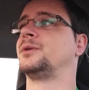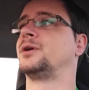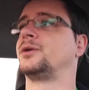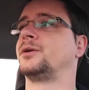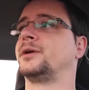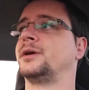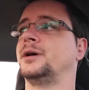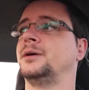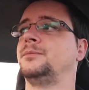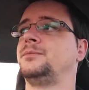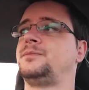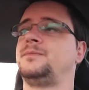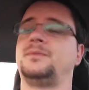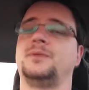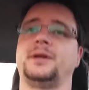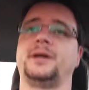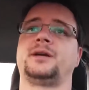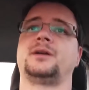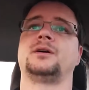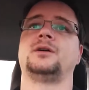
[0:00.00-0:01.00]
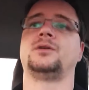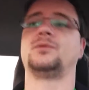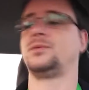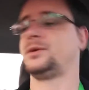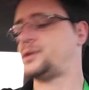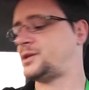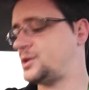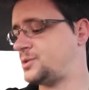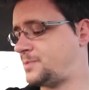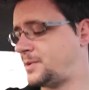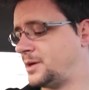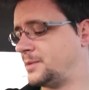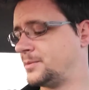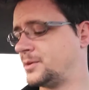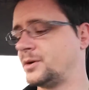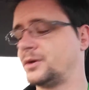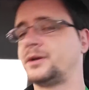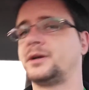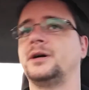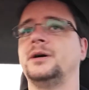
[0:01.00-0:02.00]
butter cup, like Reese's peanut
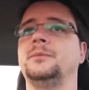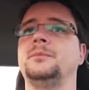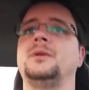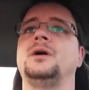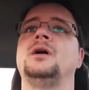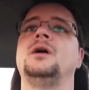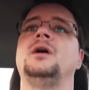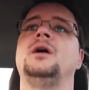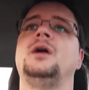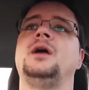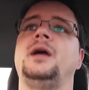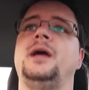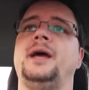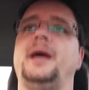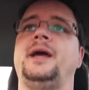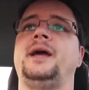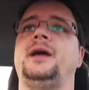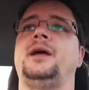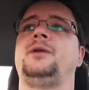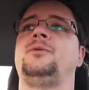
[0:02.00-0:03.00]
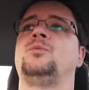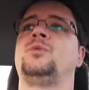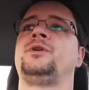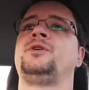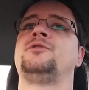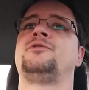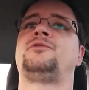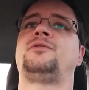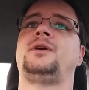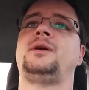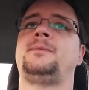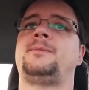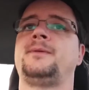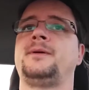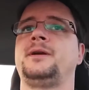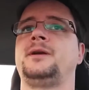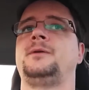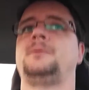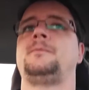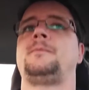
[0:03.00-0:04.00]
butter cup. And when you're
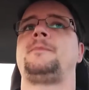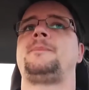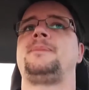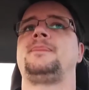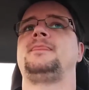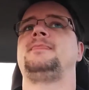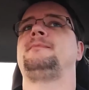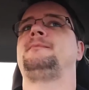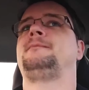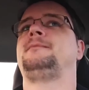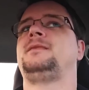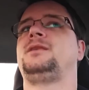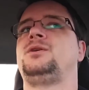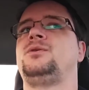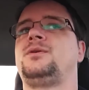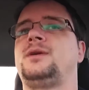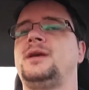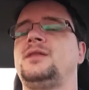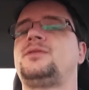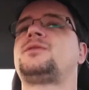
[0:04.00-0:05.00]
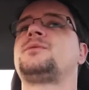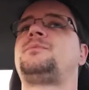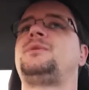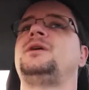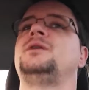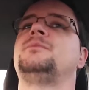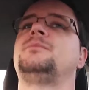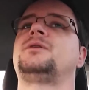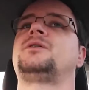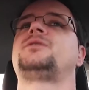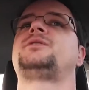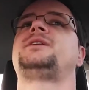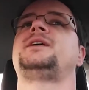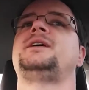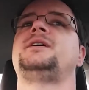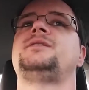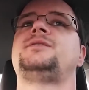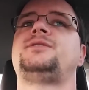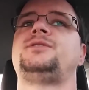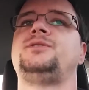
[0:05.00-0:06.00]
vaping it, you get the peanut butter
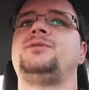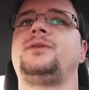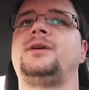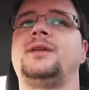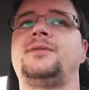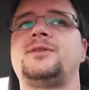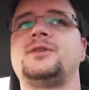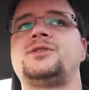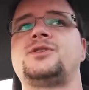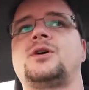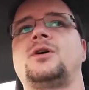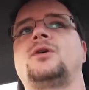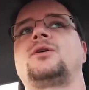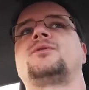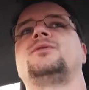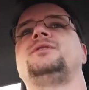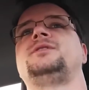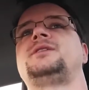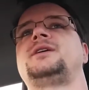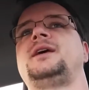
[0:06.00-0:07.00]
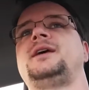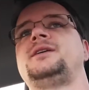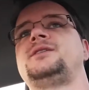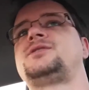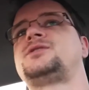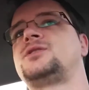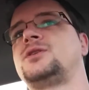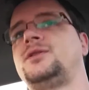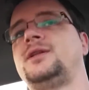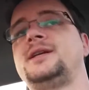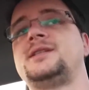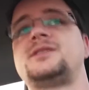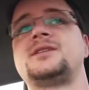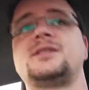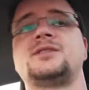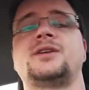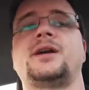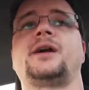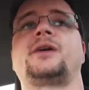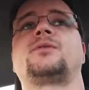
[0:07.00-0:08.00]
taste, you get the chocolate taste, so that's
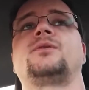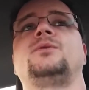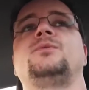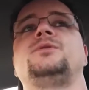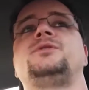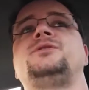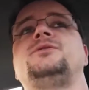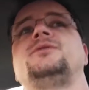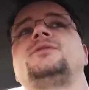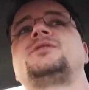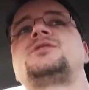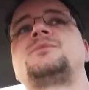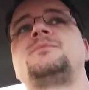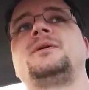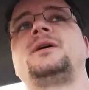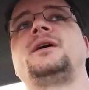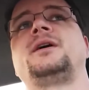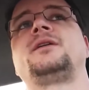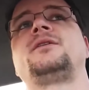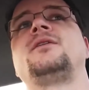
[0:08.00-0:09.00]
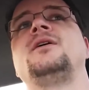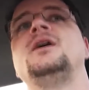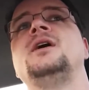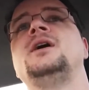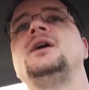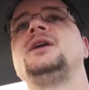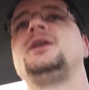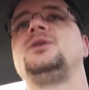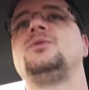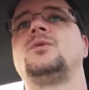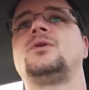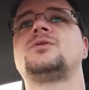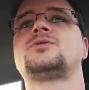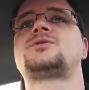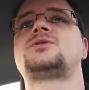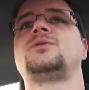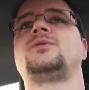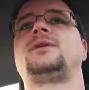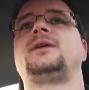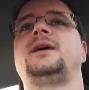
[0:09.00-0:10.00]
exactly what you expect. You
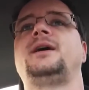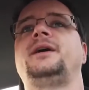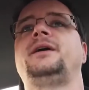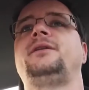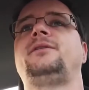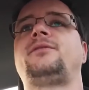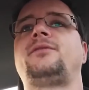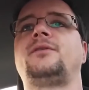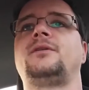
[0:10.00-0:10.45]
also get,